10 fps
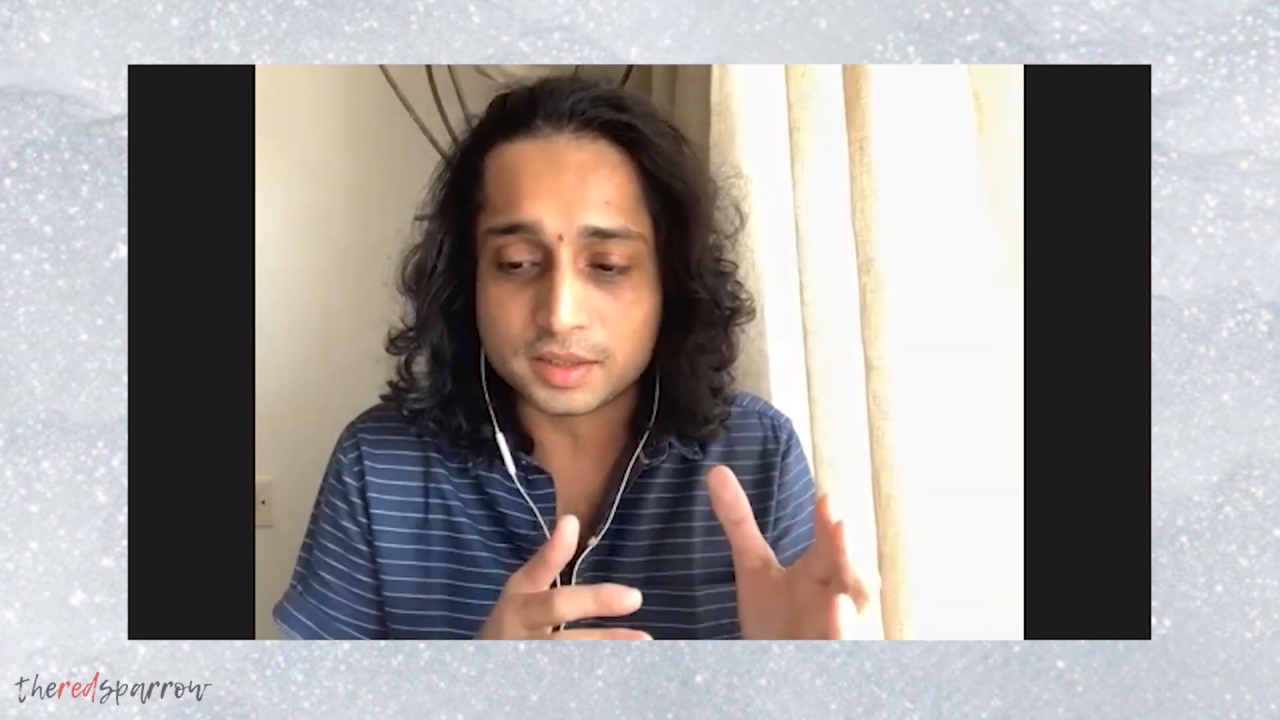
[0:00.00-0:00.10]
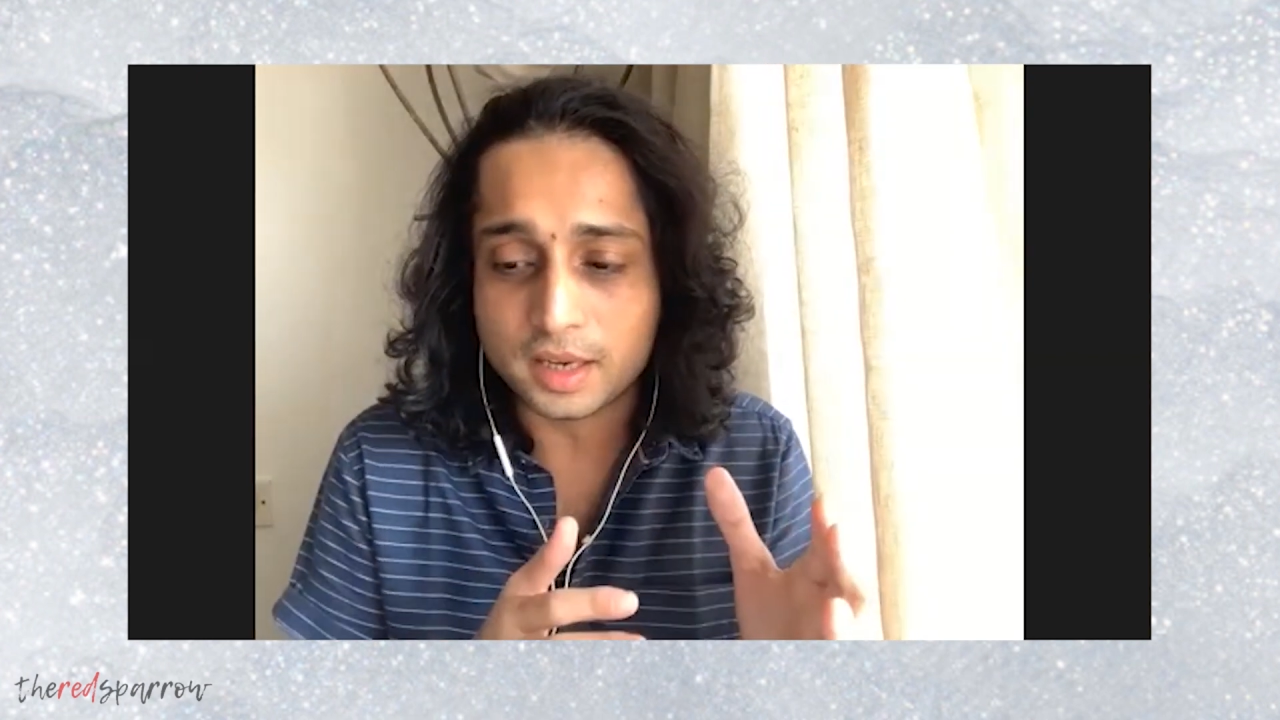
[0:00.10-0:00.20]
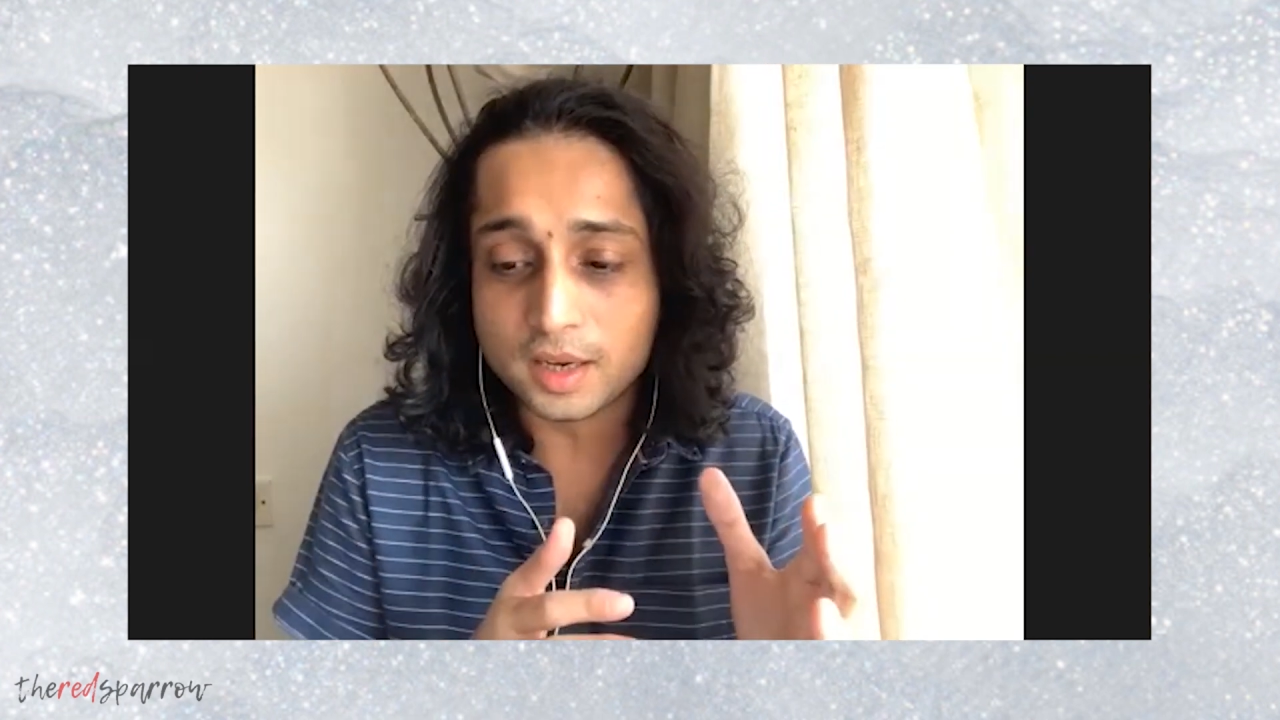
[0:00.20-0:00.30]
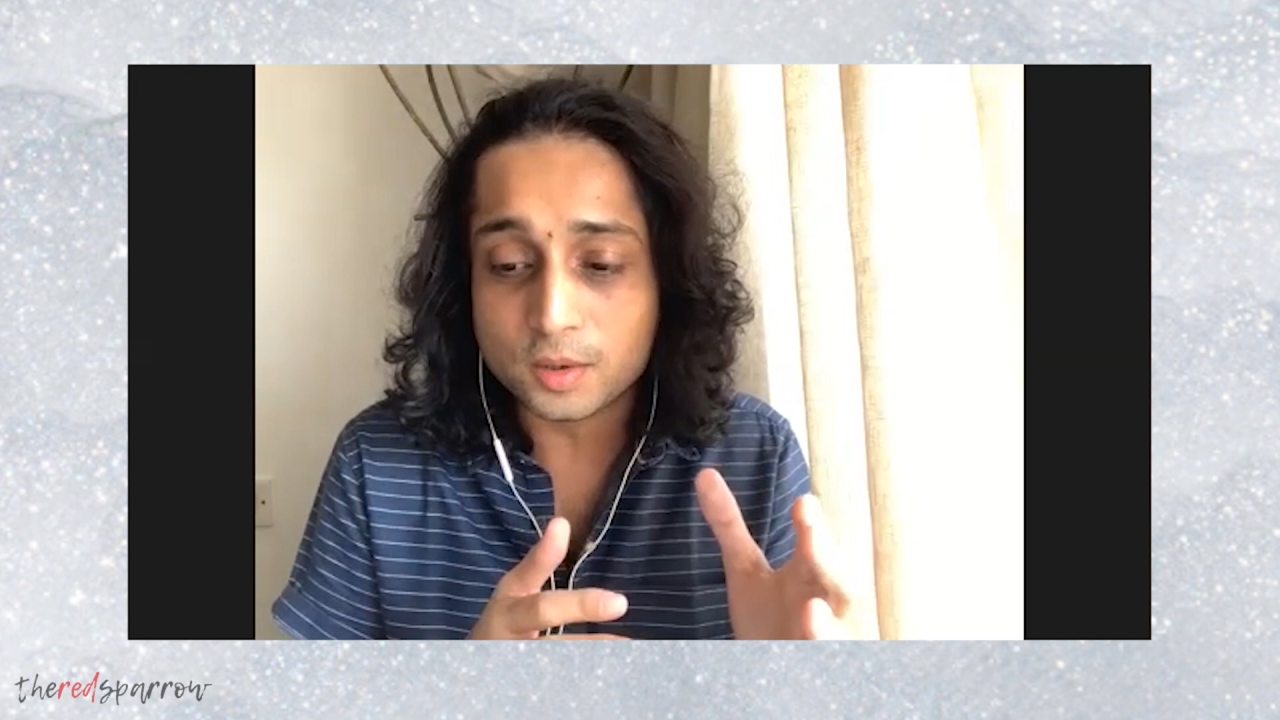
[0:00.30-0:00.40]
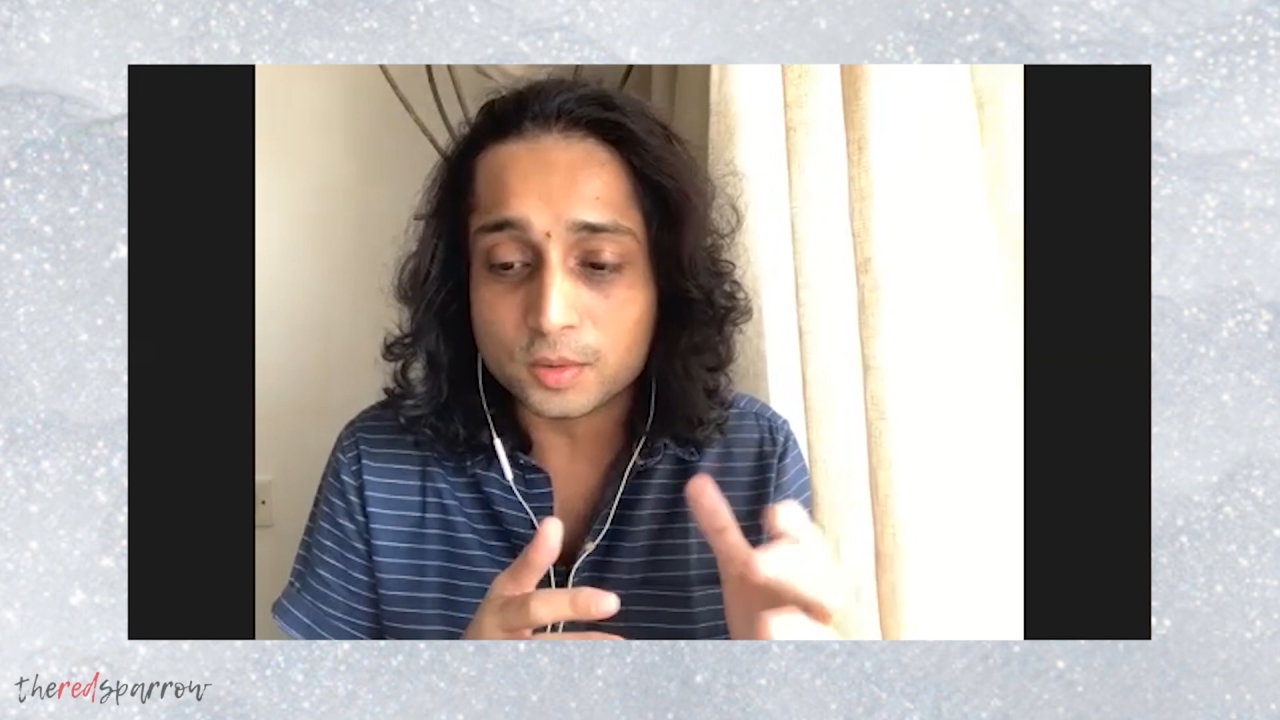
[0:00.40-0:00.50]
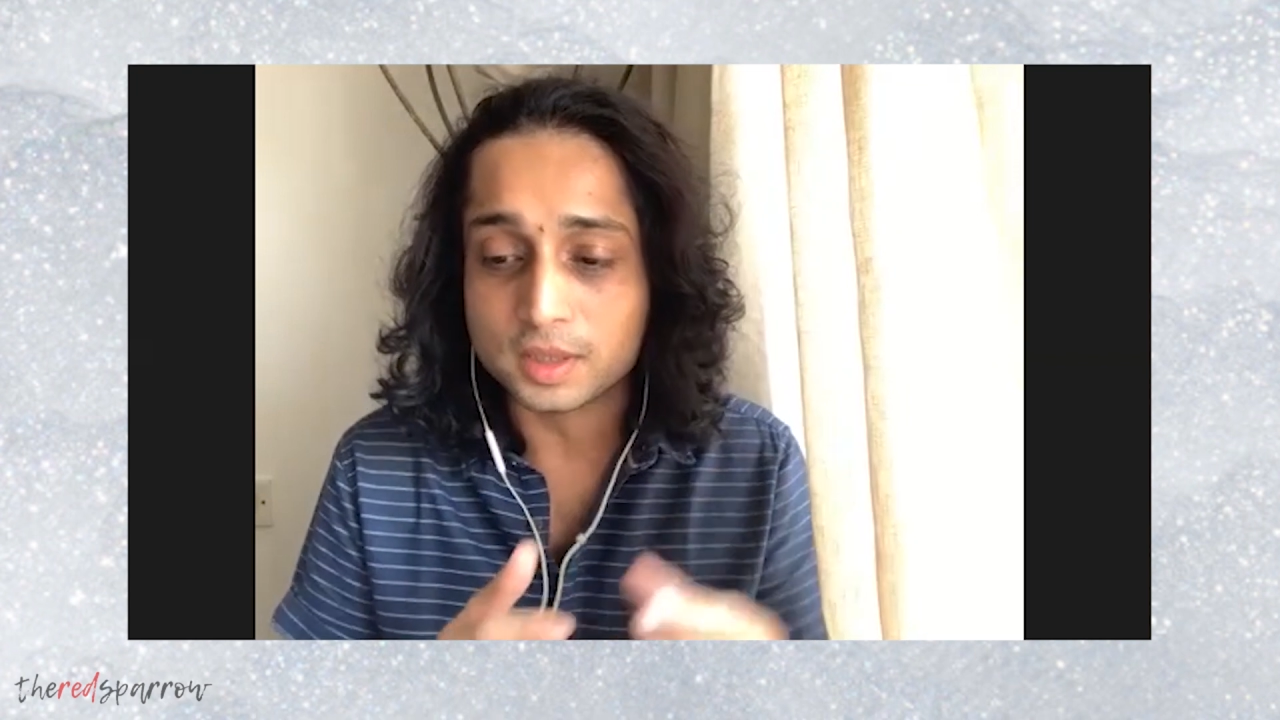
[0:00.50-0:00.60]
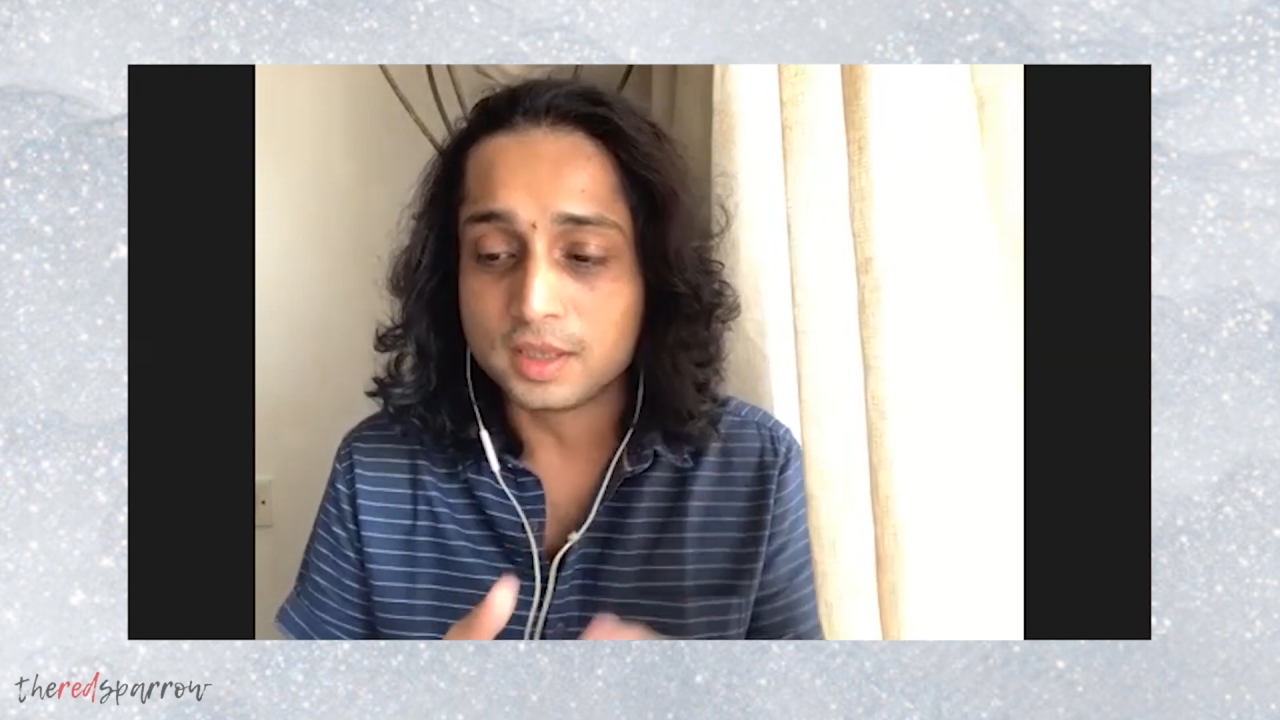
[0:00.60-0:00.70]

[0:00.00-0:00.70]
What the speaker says: her out.